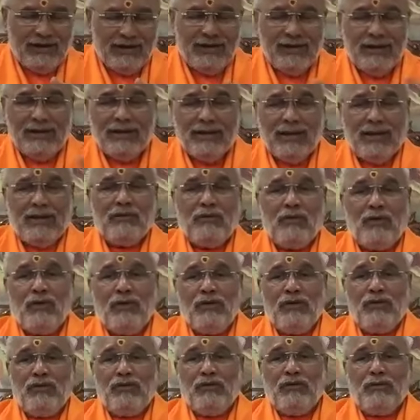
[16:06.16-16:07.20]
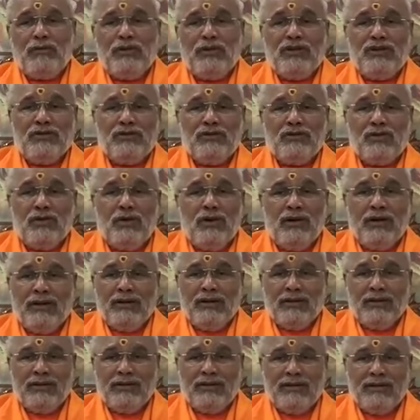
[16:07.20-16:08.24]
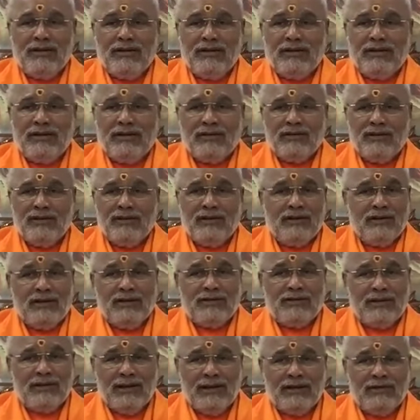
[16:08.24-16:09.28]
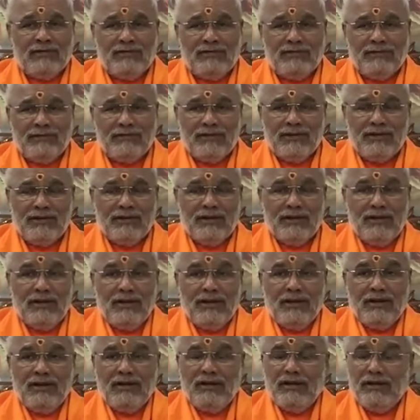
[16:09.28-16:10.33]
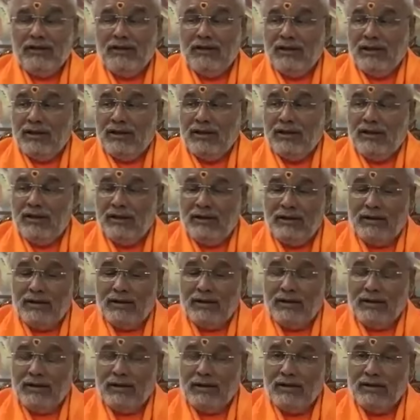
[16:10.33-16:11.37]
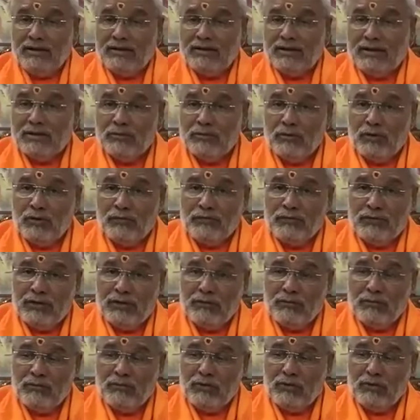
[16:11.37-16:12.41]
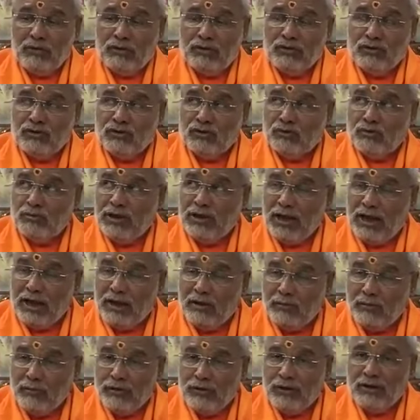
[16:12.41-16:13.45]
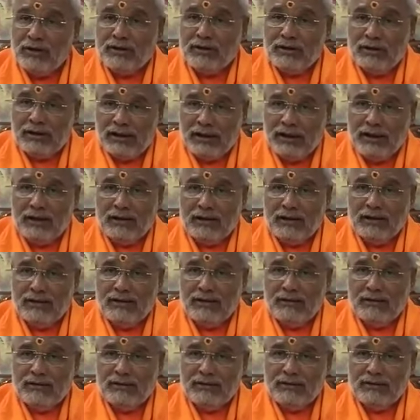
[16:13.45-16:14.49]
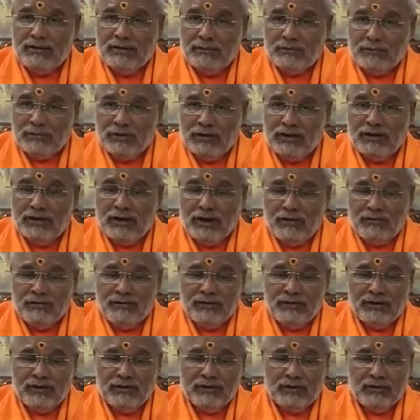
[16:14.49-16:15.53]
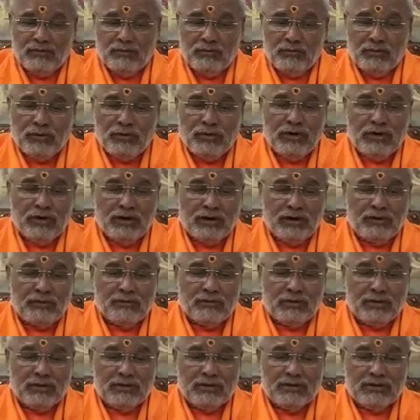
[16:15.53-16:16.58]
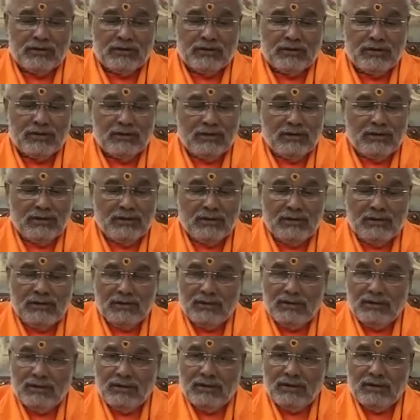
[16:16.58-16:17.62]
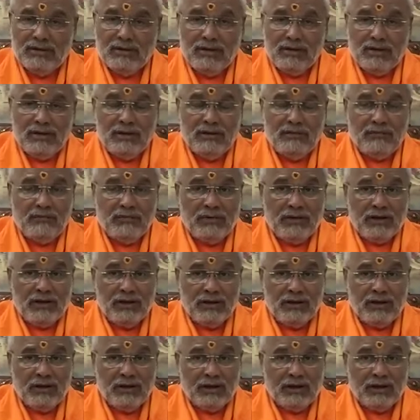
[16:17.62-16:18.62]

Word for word: at least I want to enjoy here itself. Then some of them wants to be happier there. Some hereafter, some punya karmas. And very